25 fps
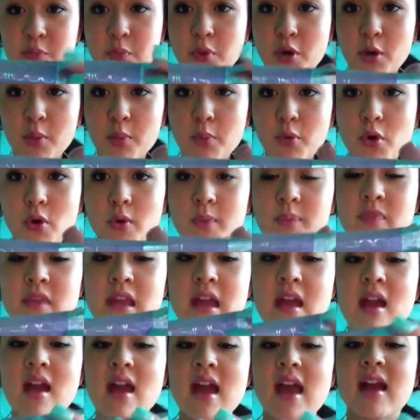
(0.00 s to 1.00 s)
purple
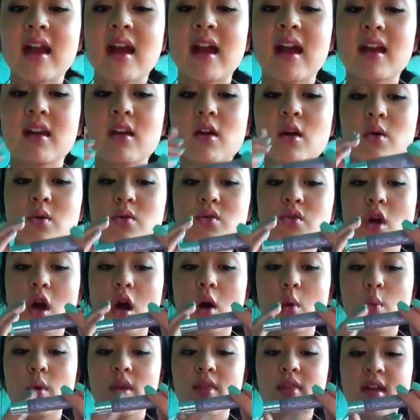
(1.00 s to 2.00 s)
it kind of goes
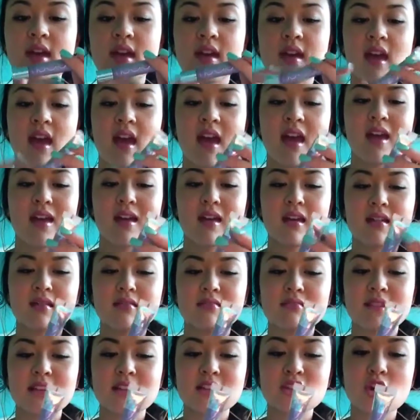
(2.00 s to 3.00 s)
on with like a
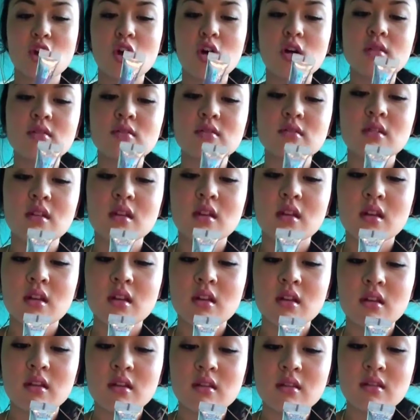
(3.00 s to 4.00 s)
it's called
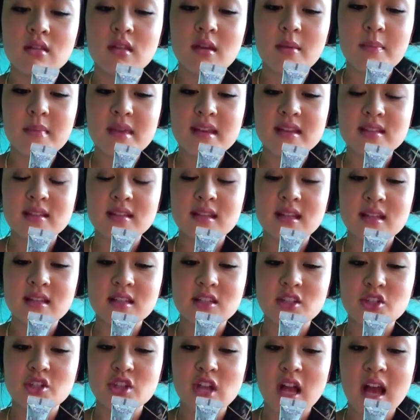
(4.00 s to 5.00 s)
the
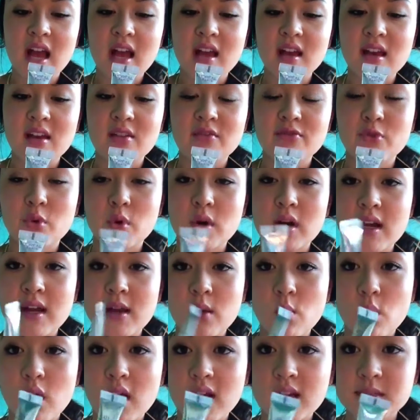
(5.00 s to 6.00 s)
Mystics Shine in
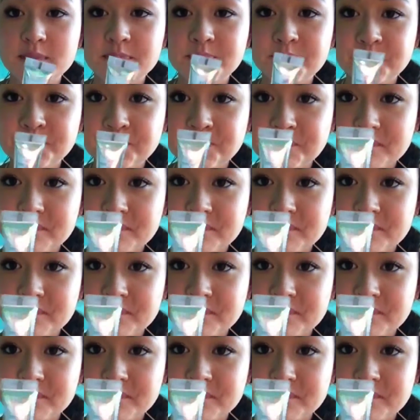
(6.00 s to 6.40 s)
481